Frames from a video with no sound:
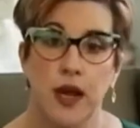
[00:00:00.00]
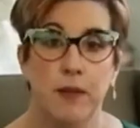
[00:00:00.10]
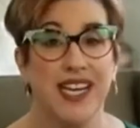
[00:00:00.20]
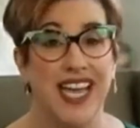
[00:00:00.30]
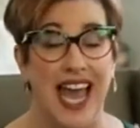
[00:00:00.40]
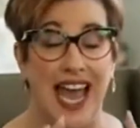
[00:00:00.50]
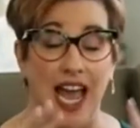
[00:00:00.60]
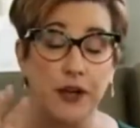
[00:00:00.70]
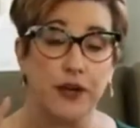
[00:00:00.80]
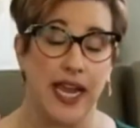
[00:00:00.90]
but it
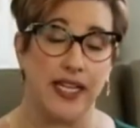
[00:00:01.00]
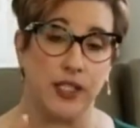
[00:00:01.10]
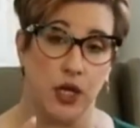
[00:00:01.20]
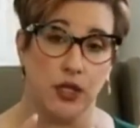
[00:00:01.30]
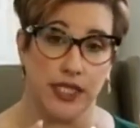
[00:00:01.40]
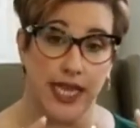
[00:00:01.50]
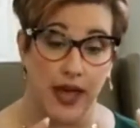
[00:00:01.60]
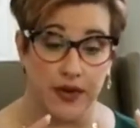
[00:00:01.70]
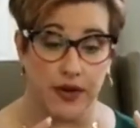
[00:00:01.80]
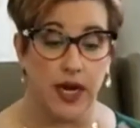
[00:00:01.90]
aggregates it all
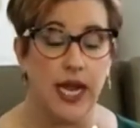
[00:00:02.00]
together.